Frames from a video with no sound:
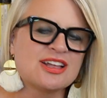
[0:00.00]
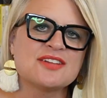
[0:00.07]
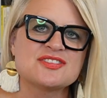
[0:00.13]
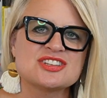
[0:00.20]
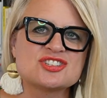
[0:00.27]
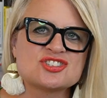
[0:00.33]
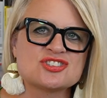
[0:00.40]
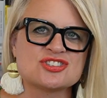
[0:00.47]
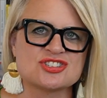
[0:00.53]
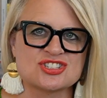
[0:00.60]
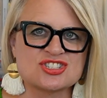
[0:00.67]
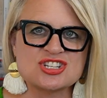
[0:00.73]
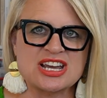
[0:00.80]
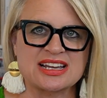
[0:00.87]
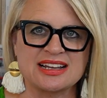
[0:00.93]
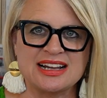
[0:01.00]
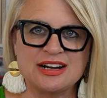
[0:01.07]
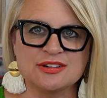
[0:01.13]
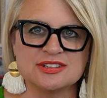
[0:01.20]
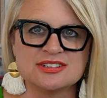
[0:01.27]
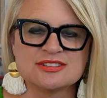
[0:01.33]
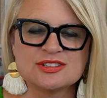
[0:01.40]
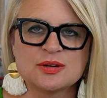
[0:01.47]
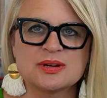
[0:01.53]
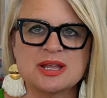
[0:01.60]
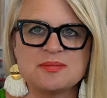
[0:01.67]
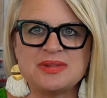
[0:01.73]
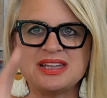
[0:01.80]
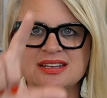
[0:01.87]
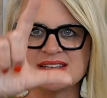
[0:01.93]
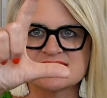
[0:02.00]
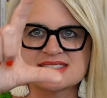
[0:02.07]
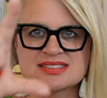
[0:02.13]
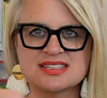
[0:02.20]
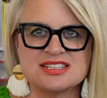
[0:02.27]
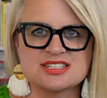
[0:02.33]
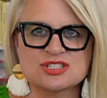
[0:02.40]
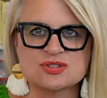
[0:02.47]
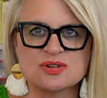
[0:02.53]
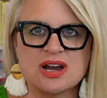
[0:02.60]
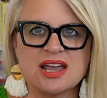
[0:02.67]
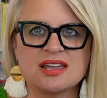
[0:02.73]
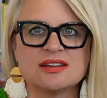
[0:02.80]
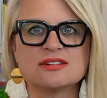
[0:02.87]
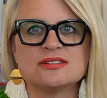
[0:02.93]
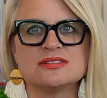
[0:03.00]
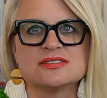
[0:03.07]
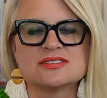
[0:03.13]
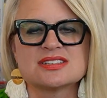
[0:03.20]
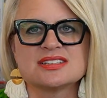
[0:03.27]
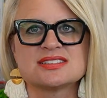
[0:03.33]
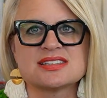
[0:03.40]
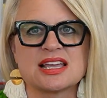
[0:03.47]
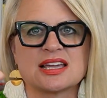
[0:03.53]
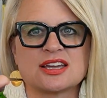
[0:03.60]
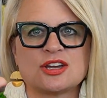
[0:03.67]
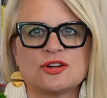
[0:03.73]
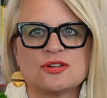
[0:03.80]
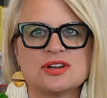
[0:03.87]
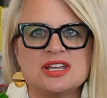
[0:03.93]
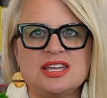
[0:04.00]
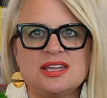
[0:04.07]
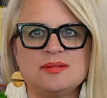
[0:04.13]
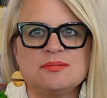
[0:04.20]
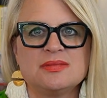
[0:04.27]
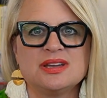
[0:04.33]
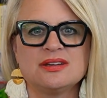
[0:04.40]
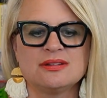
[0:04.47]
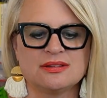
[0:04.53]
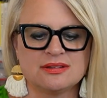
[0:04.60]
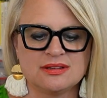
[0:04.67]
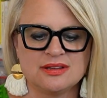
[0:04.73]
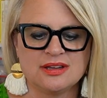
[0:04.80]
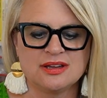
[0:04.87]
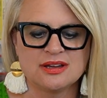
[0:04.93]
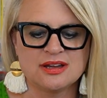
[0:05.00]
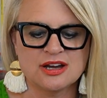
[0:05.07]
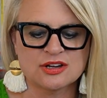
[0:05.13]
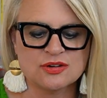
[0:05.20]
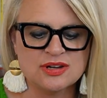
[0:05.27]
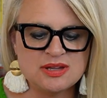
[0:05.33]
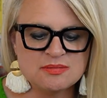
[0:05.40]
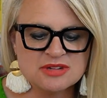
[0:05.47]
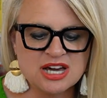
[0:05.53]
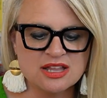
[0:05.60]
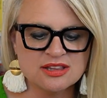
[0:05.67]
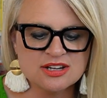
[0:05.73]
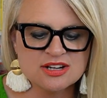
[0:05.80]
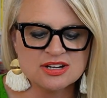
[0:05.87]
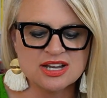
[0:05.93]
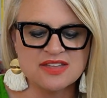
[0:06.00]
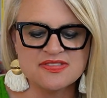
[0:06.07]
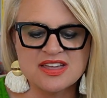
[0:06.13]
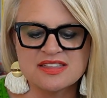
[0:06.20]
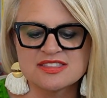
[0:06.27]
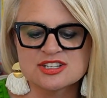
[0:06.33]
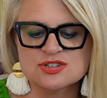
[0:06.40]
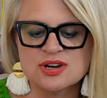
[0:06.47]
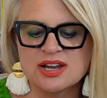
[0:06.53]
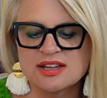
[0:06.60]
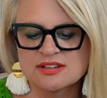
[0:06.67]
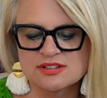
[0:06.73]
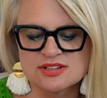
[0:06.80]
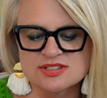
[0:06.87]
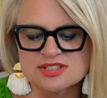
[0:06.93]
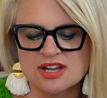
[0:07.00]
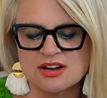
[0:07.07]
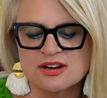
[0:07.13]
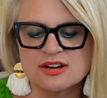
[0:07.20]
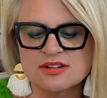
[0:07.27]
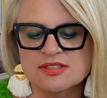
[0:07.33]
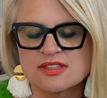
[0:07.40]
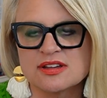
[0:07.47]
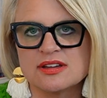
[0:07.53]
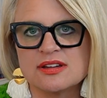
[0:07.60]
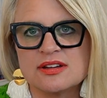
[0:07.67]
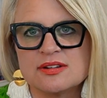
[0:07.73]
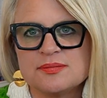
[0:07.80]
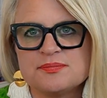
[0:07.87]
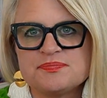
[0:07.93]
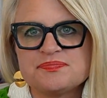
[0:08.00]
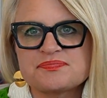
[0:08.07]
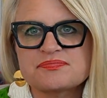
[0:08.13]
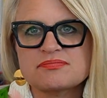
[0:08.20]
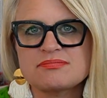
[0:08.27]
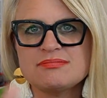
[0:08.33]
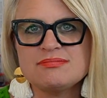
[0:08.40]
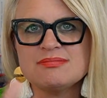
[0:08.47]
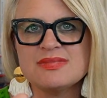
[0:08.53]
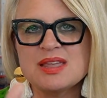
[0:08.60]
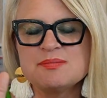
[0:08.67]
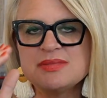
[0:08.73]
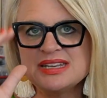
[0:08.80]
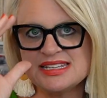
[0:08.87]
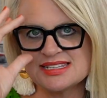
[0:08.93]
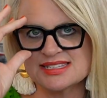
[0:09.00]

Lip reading: have to just check it out. You'll know what I mean. It's these triangles. It's like a cream color, and then the triangles are the mini